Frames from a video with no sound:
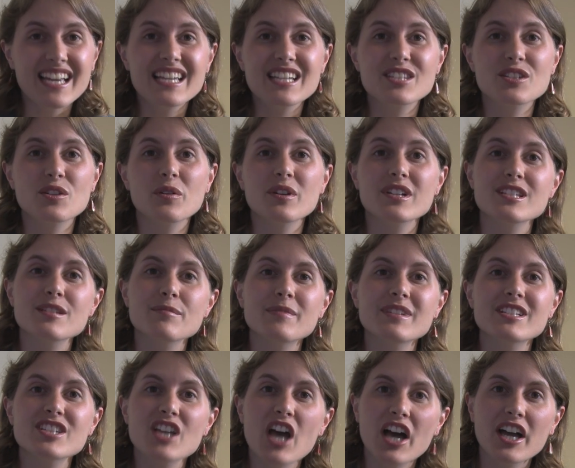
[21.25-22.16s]
He's going to
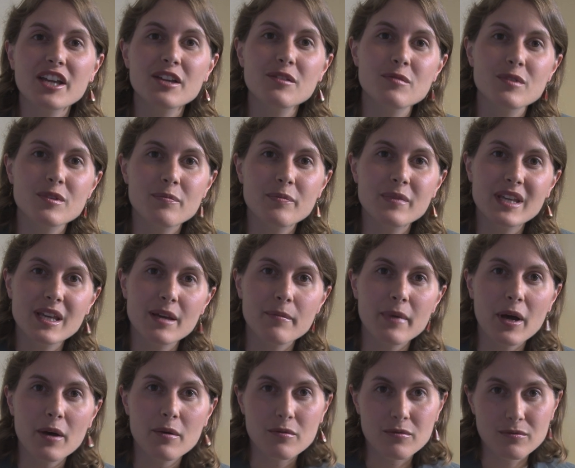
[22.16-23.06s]
be talking with me
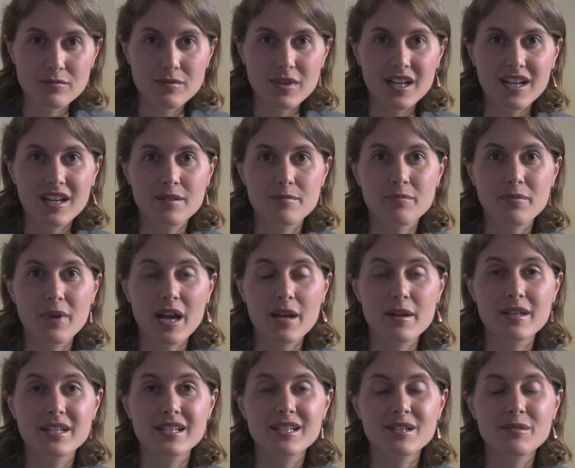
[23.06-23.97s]
about uh,
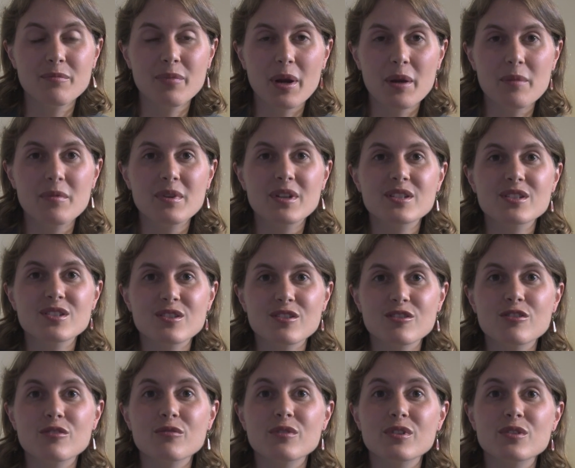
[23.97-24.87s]
Indian Prime
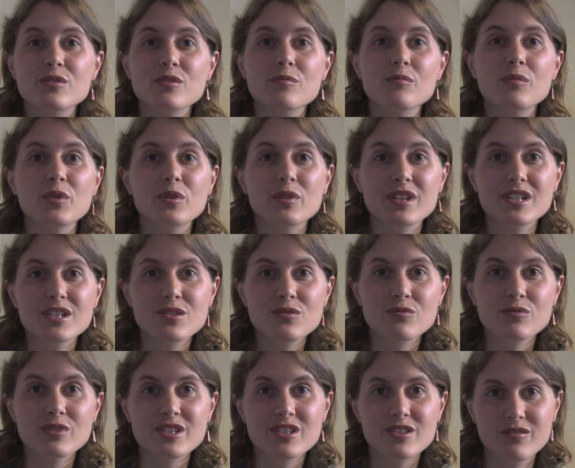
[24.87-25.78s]
Minister Narendra
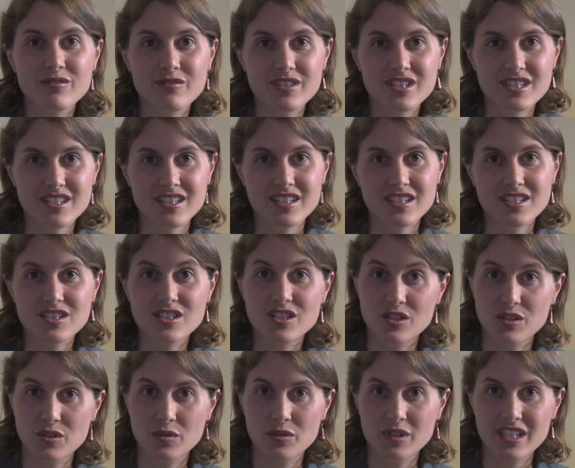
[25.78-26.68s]
Modi's recent visit
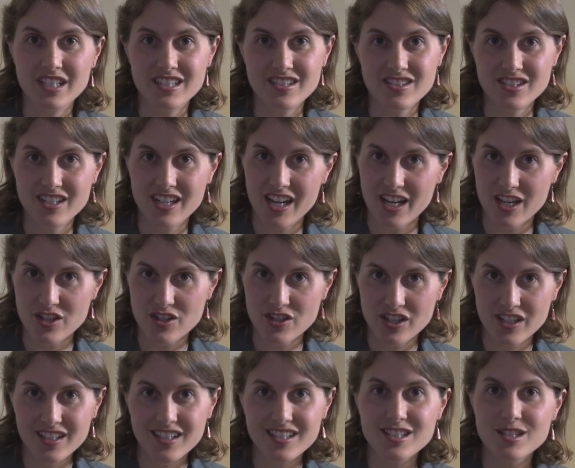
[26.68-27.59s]
to East
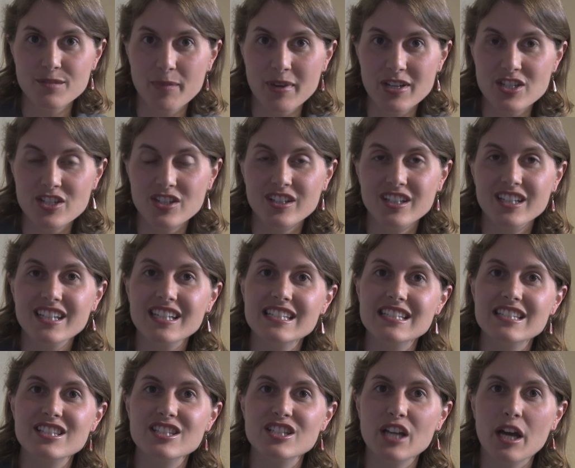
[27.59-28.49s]
Asia, especially
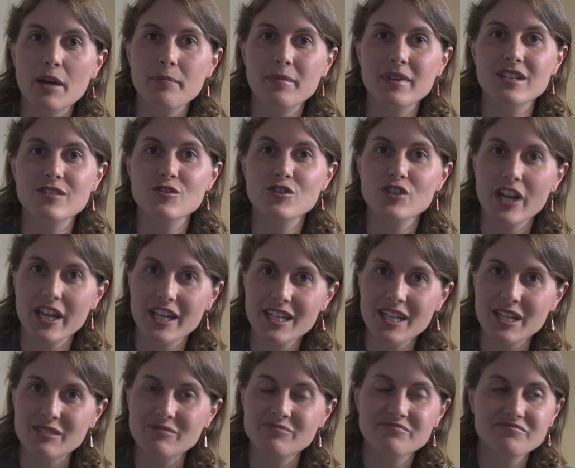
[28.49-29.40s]
his stop in
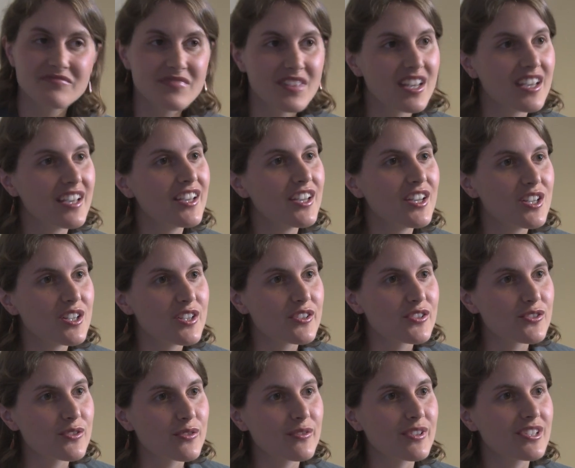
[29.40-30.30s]
China.
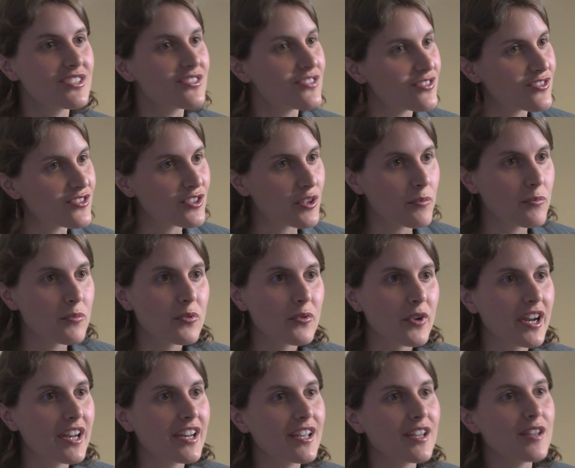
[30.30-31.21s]
So let's jump
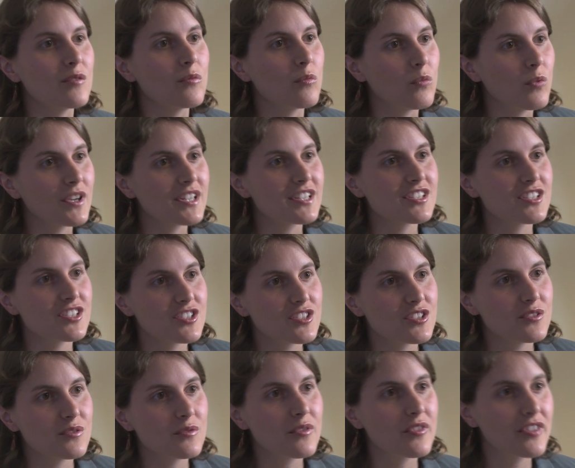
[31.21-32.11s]
right in. What did
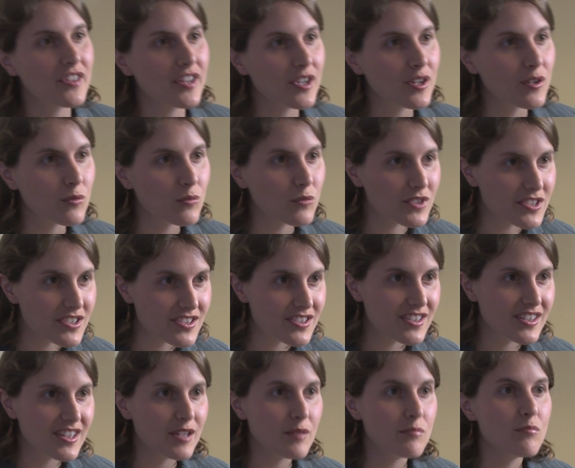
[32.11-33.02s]
you think was
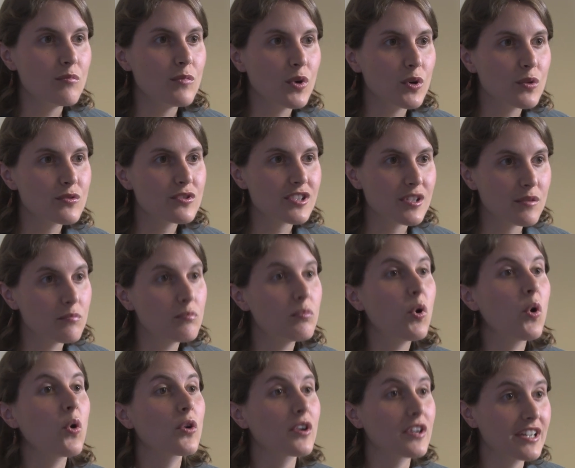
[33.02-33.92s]
the most
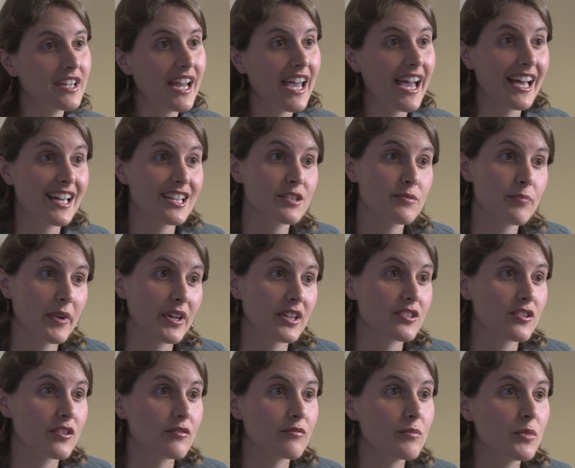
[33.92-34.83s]
important
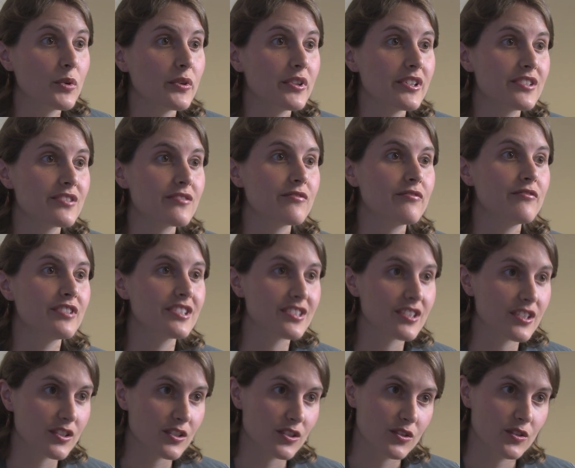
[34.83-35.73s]
aspect of Modi's
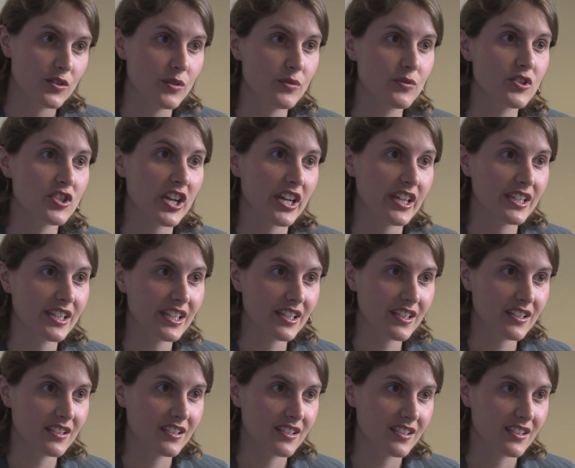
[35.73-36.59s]
visit to China?